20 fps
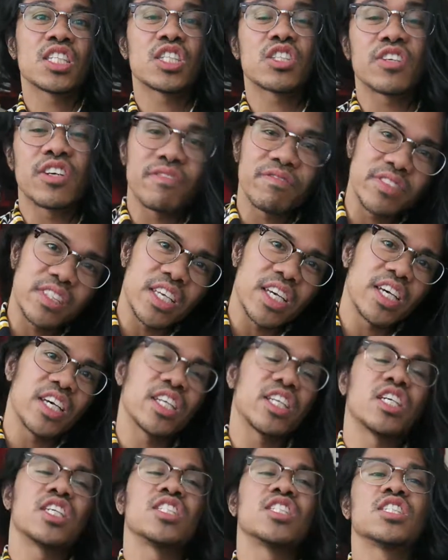
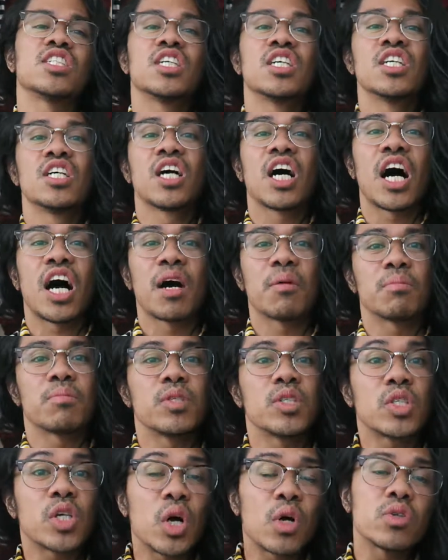thrifted
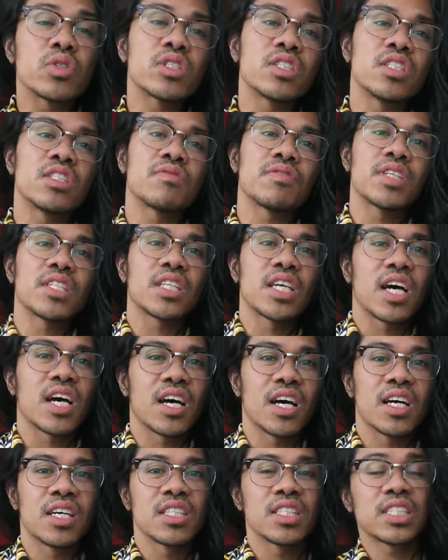and go to different
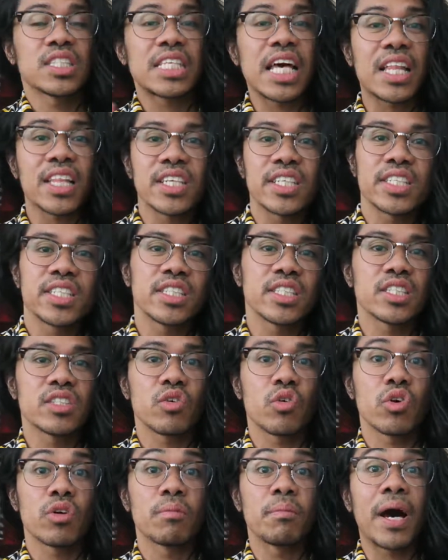sellers
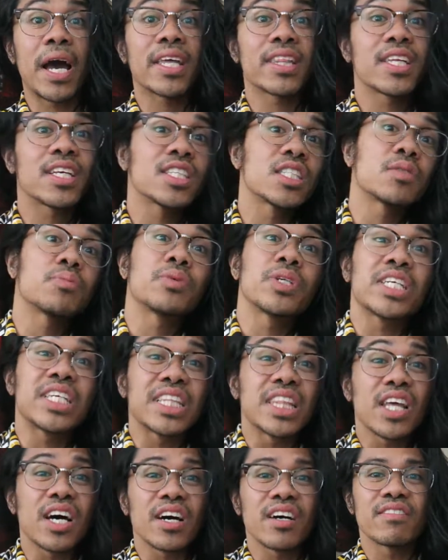or buy things
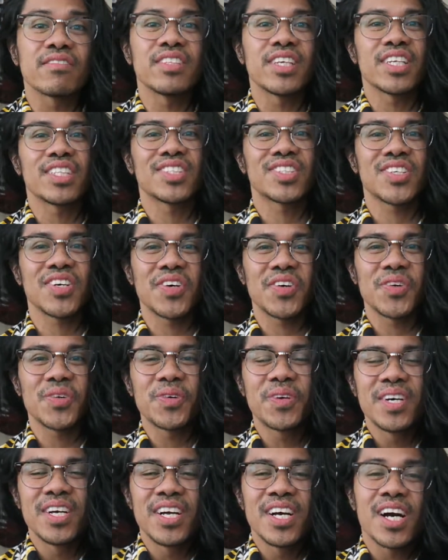pre-loved. And
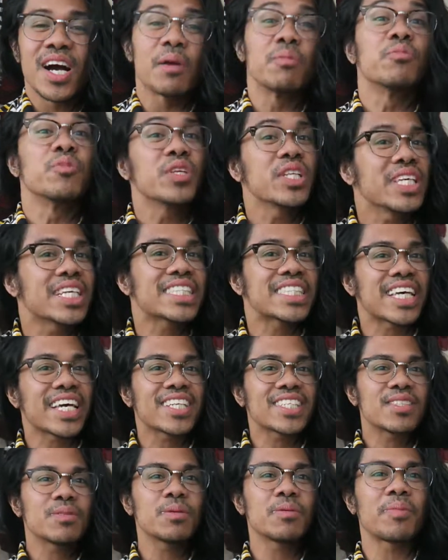so I'm really
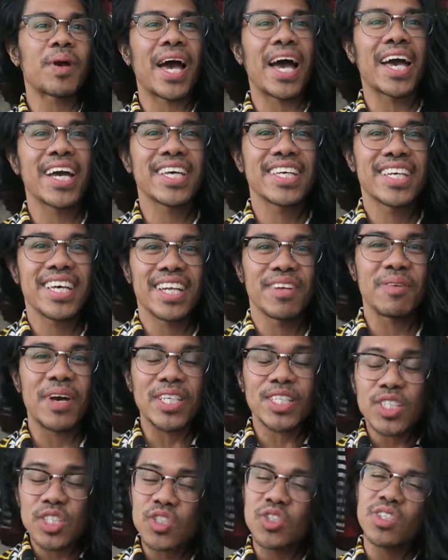excited to be back, and I'm
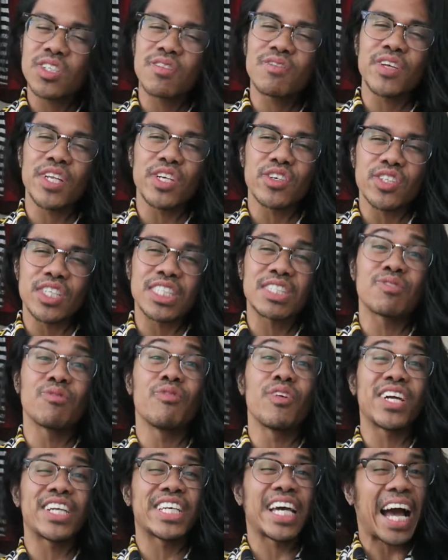actually doing a video that's
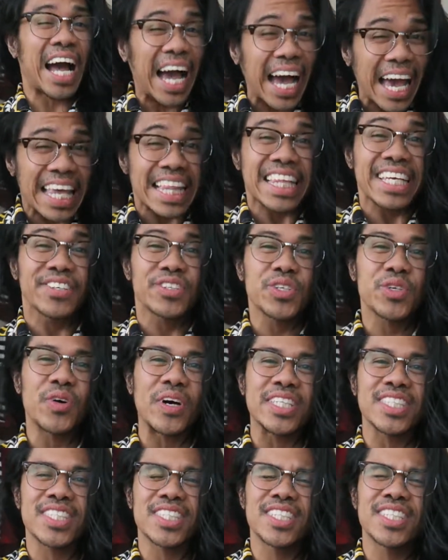very highly
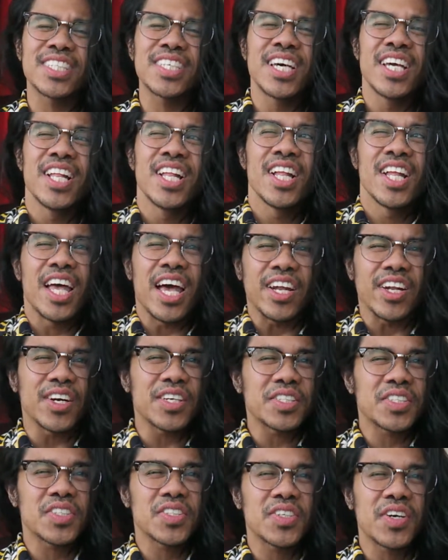requested. And
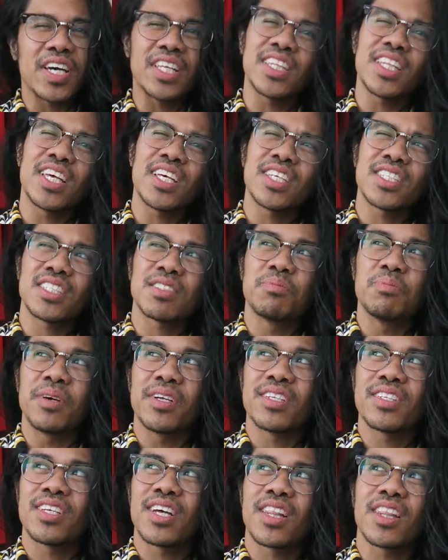also I think it's
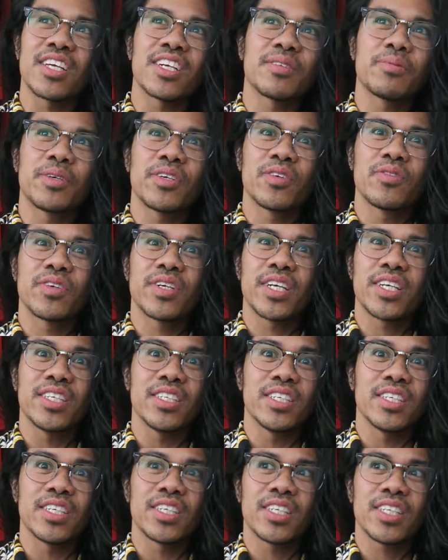been a little bit over a
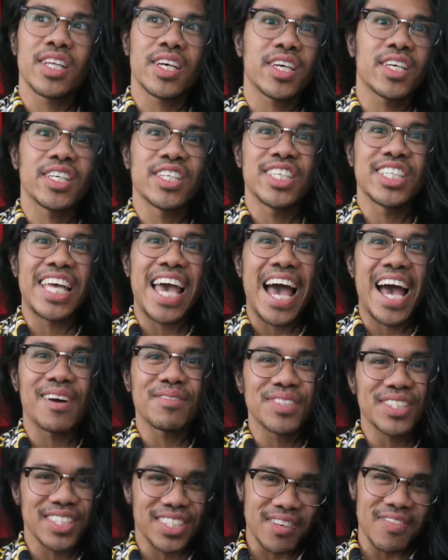year, like a year and a
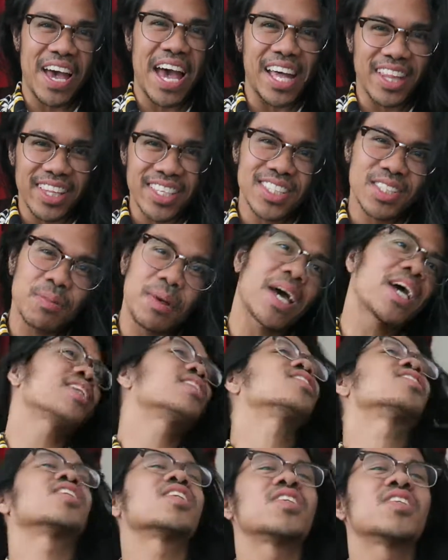half, since I've had this bag,
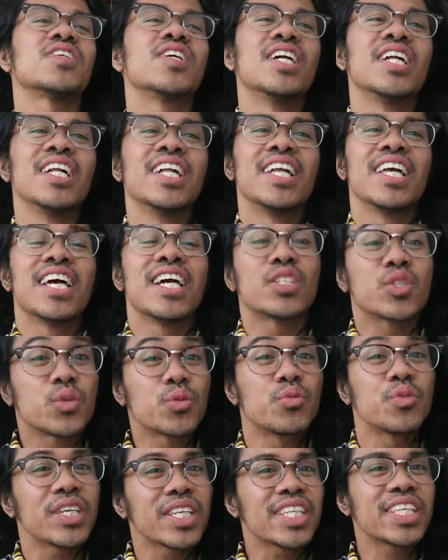so it's
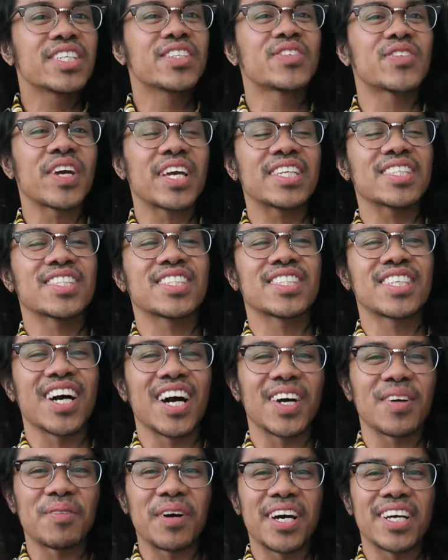really great to
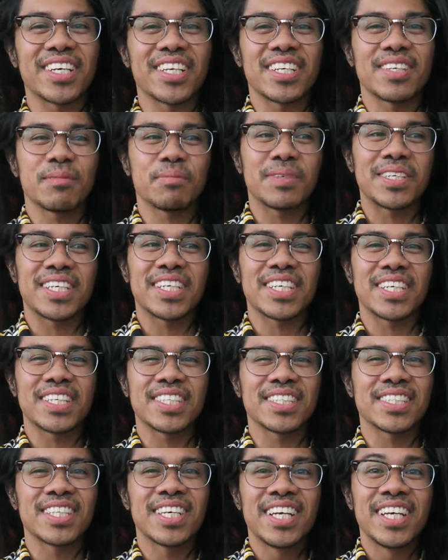talk about it
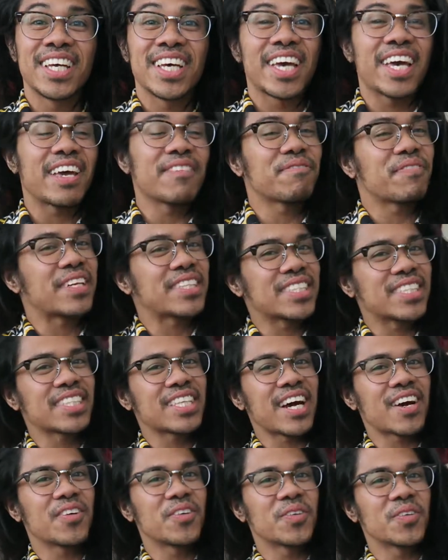because it fits in
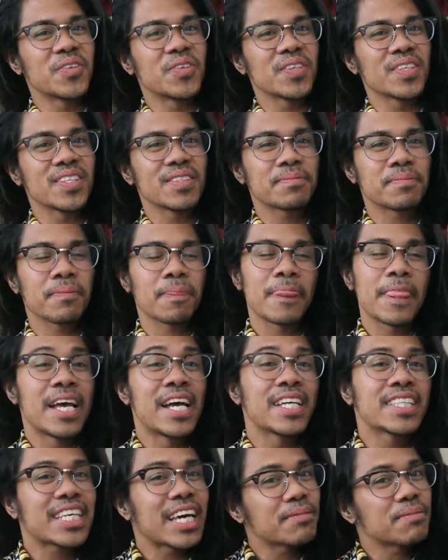that whole
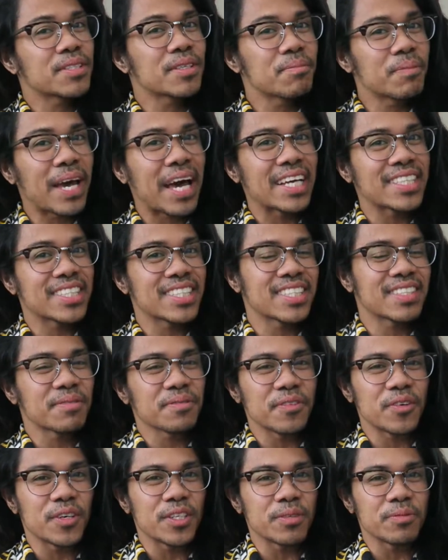types of bags that's
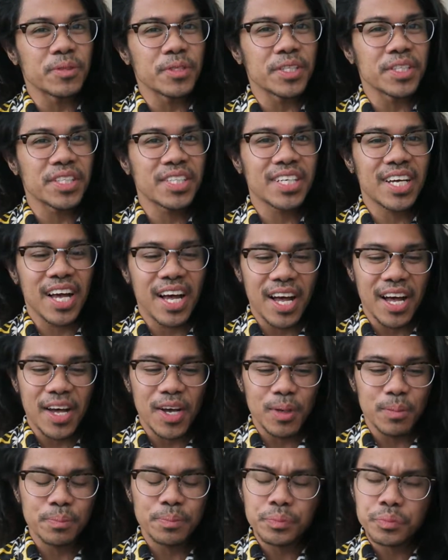affordable,
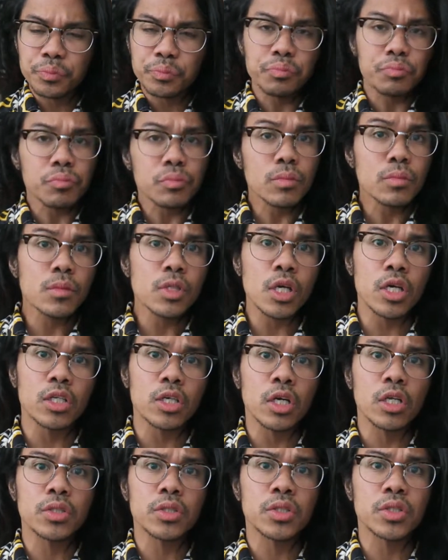and
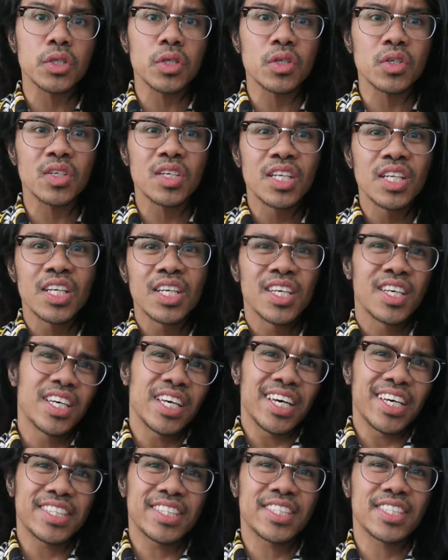also
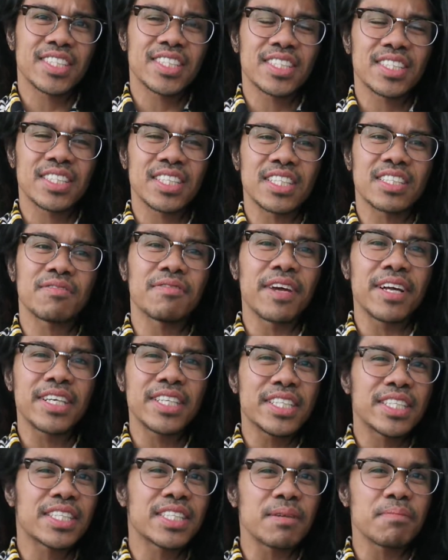it's
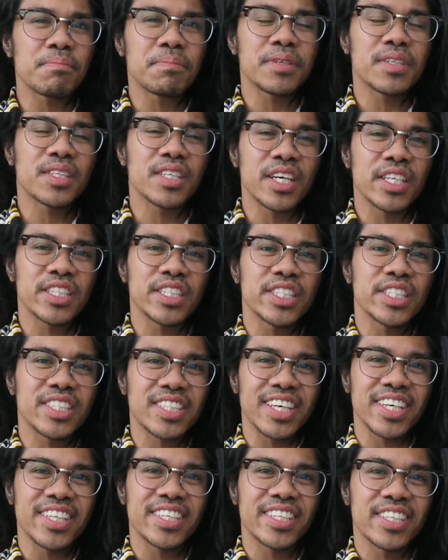very simple,
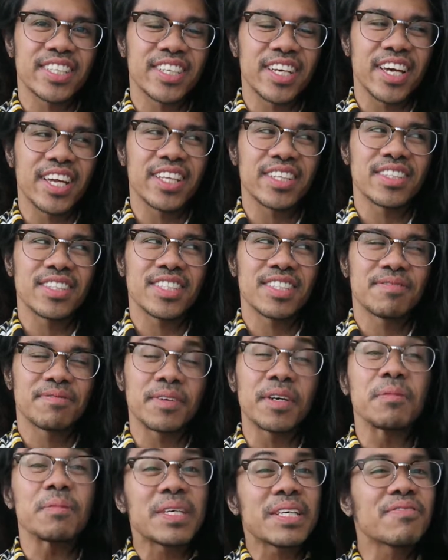understated, and
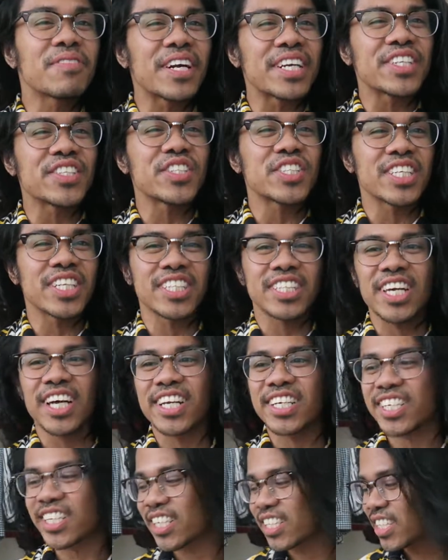for me, very
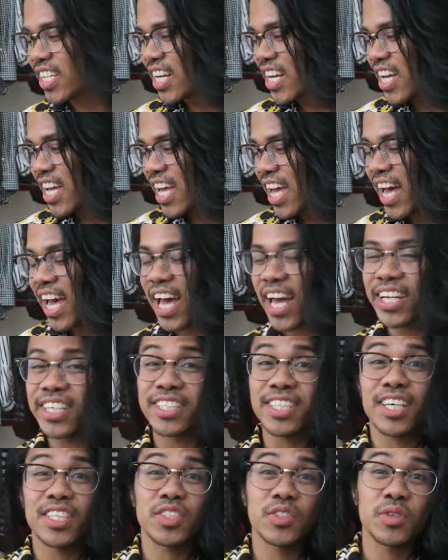utilitarian. And
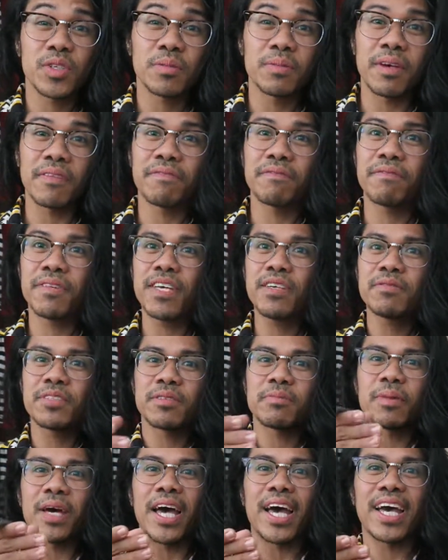it's actually one of my
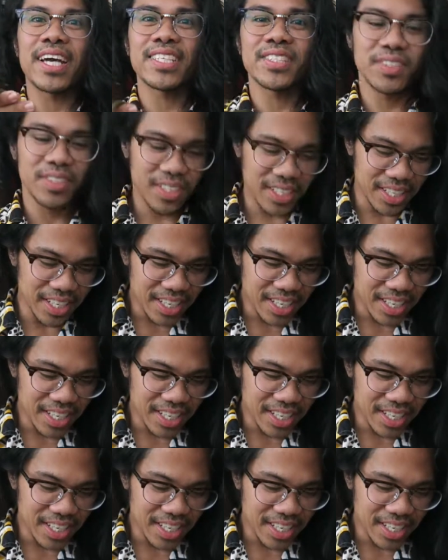favorite bags,